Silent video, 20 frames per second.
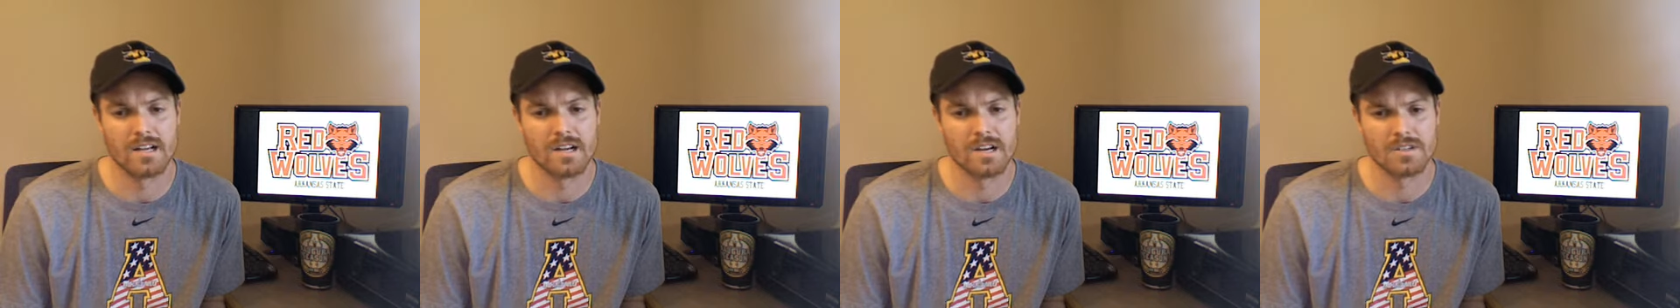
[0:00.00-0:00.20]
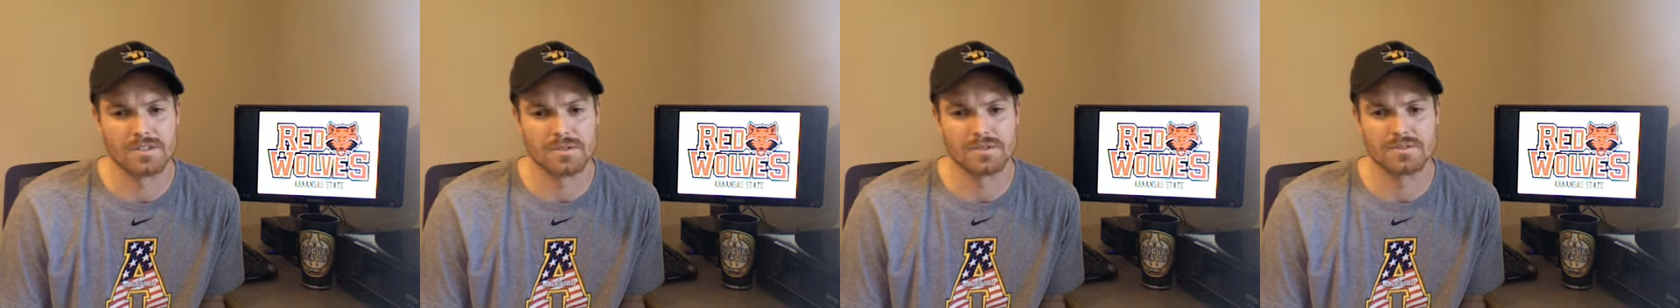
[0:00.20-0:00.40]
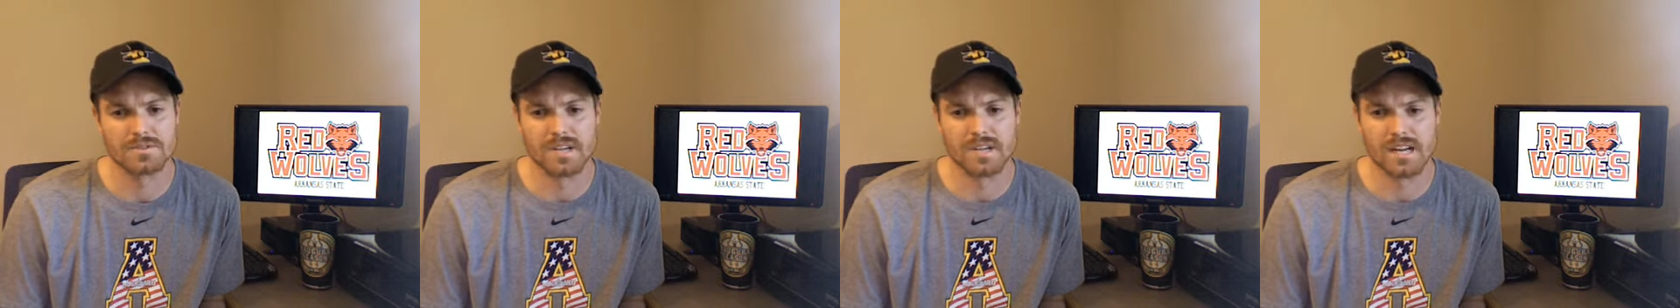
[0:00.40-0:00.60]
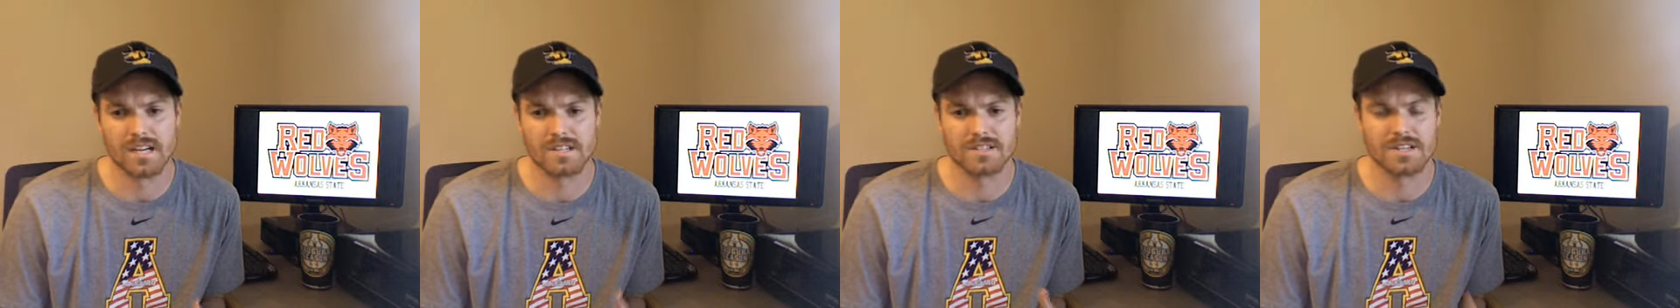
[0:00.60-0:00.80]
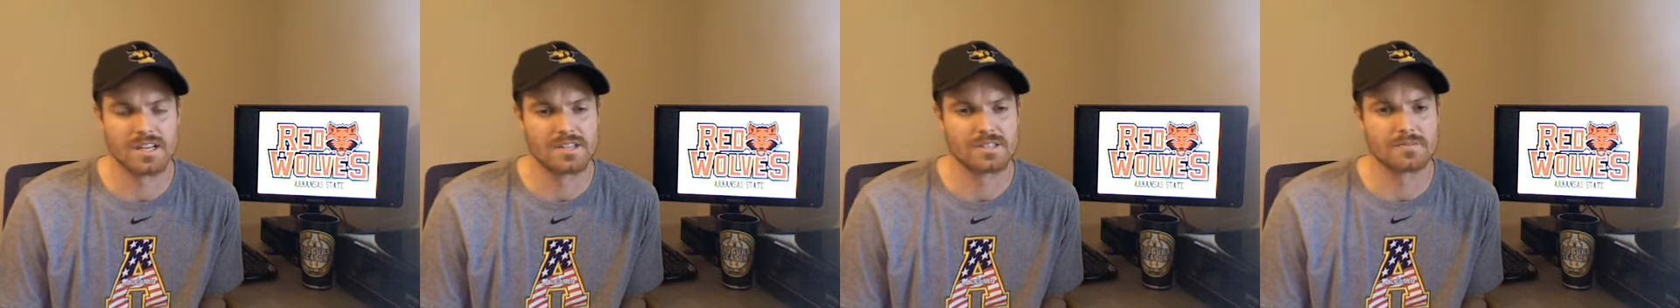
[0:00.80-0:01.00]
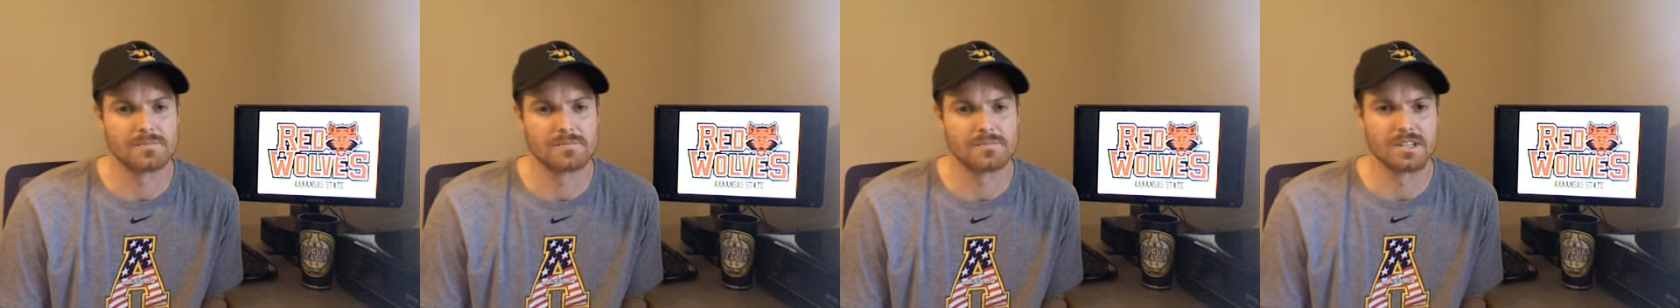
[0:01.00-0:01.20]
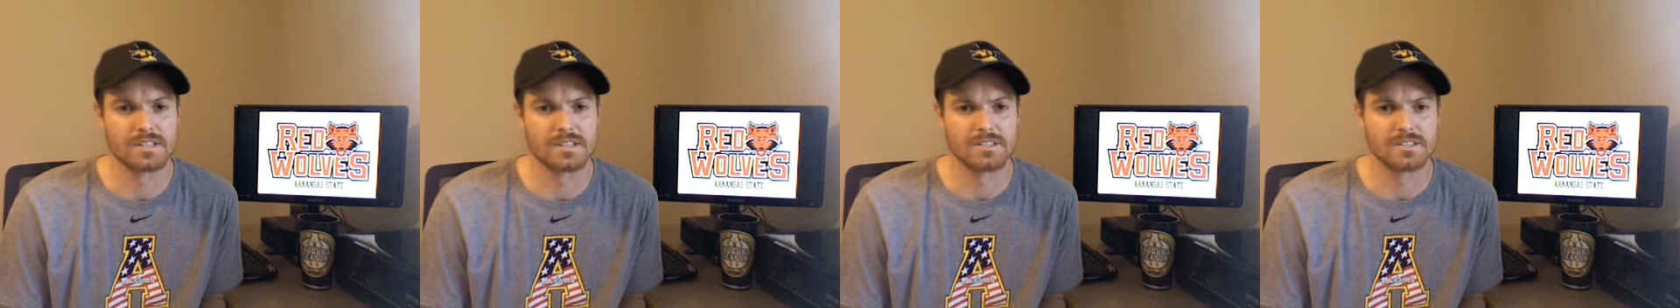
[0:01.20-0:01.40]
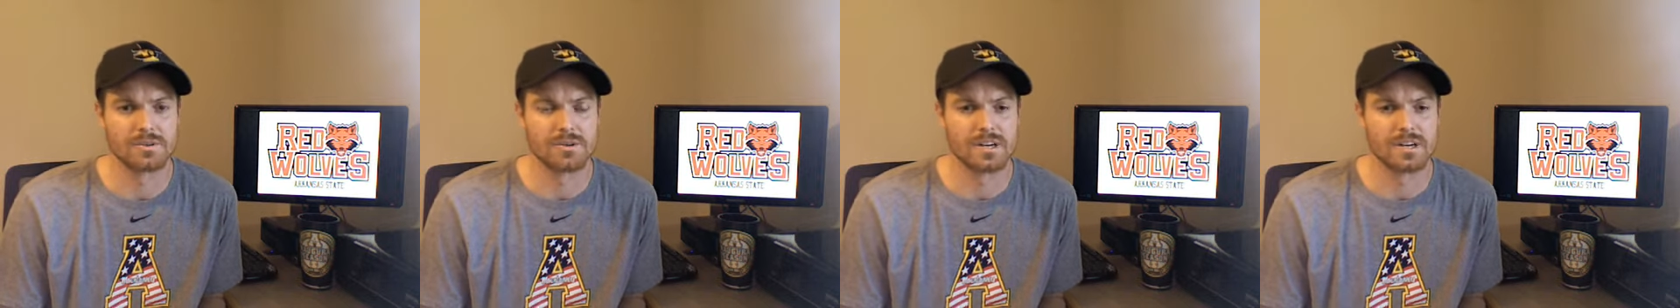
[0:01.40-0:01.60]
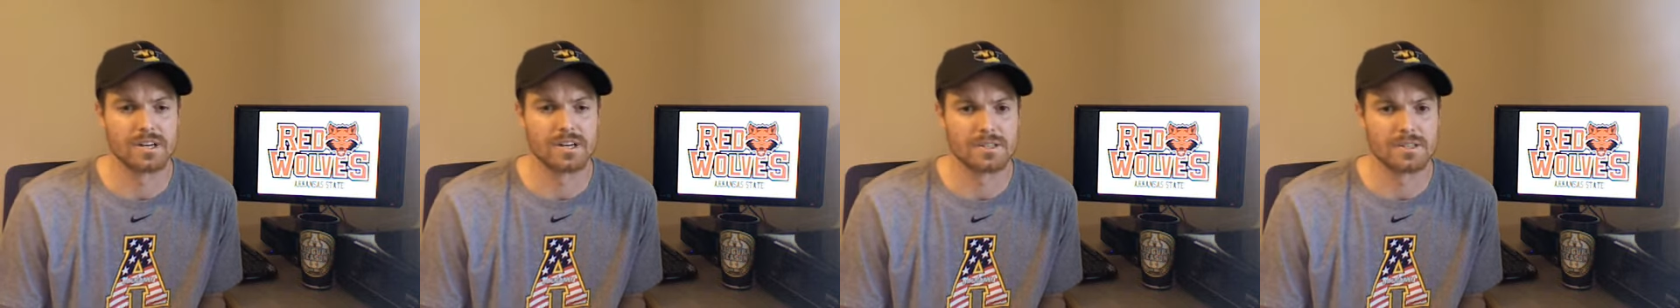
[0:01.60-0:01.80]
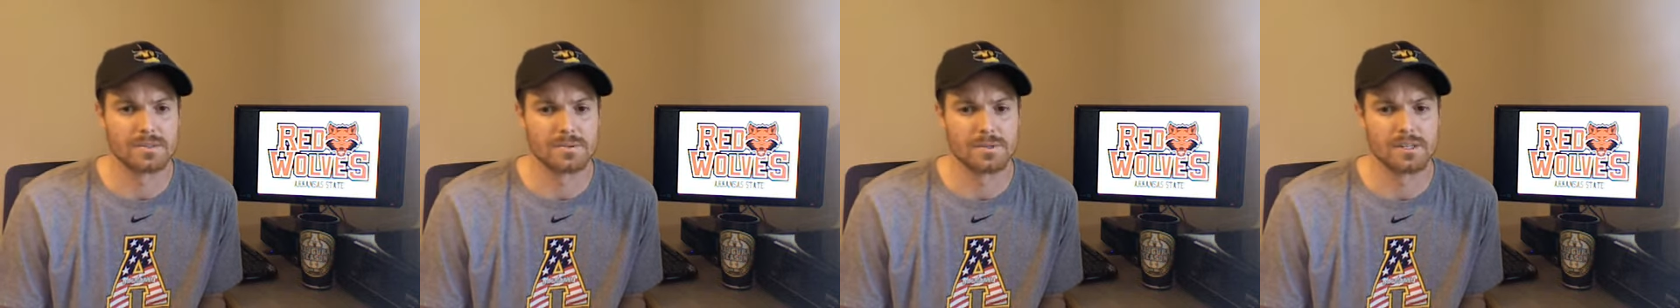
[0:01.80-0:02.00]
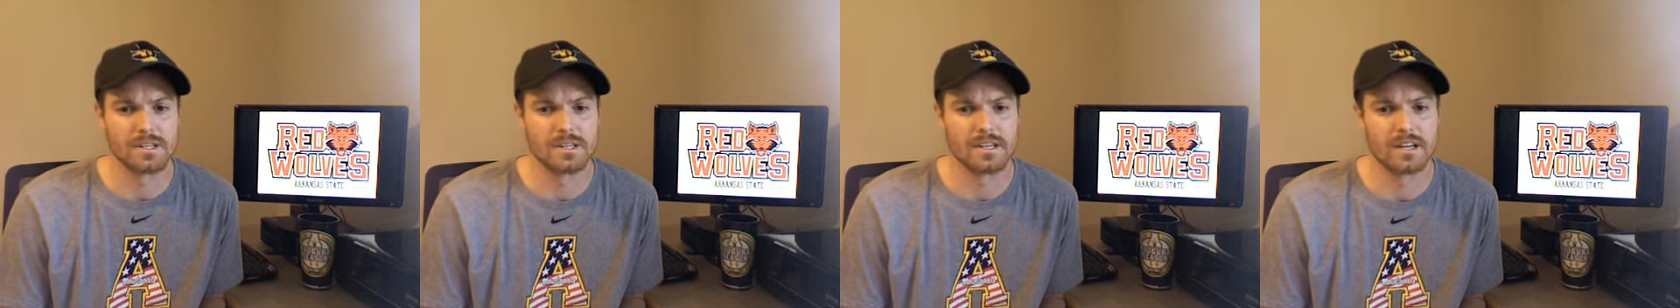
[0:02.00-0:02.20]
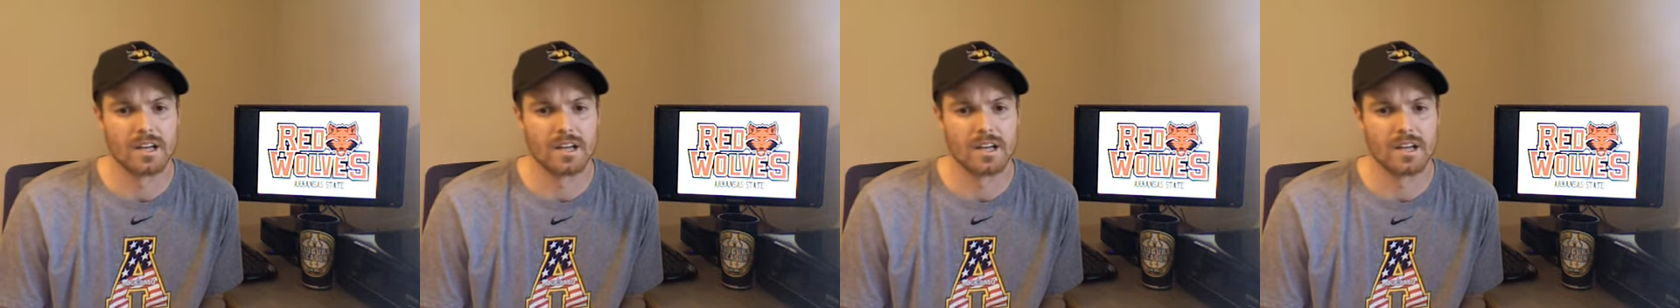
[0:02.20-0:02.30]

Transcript: So we've got to change some things going into this week.